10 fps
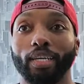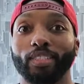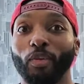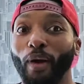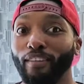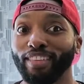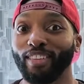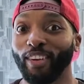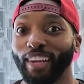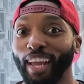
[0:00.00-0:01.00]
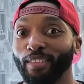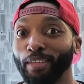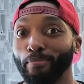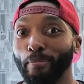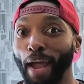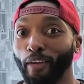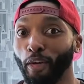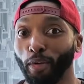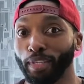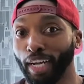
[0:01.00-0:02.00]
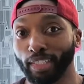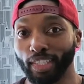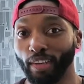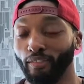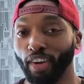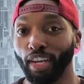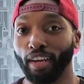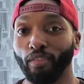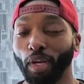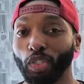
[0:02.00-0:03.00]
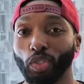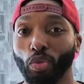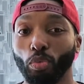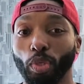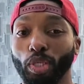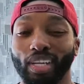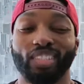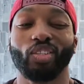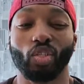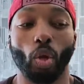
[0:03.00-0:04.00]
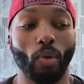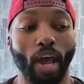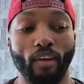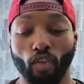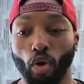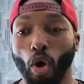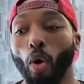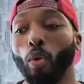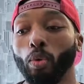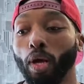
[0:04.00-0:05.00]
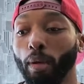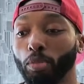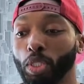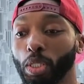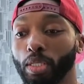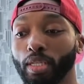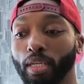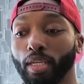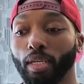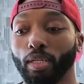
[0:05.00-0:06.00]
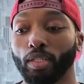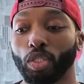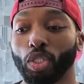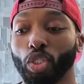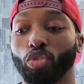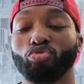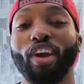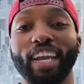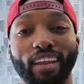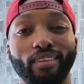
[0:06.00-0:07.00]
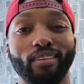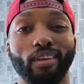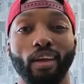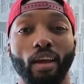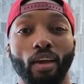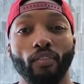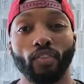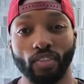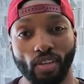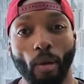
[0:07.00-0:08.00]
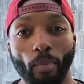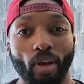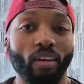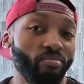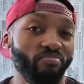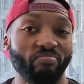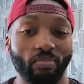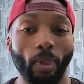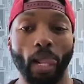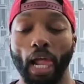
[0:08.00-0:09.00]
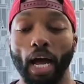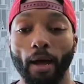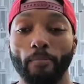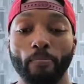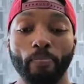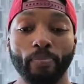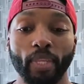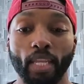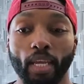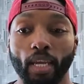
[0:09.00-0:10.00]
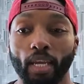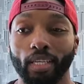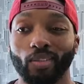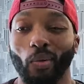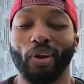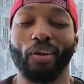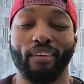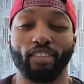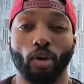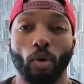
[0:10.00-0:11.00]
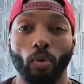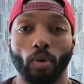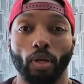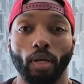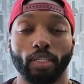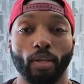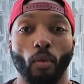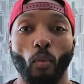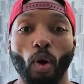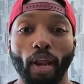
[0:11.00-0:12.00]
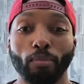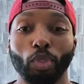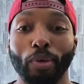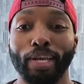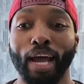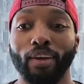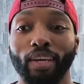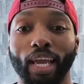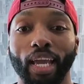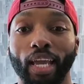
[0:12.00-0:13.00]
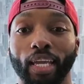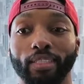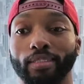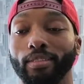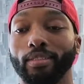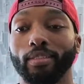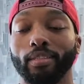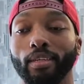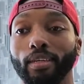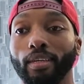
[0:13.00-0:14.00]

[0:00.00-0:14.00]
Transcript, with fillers: I still haven't started counting macros actually, funny enough, I just, because I just don't have a goal, I'm just, just shredding for summer. Um, so I don't have a goal. So what I'm doing now is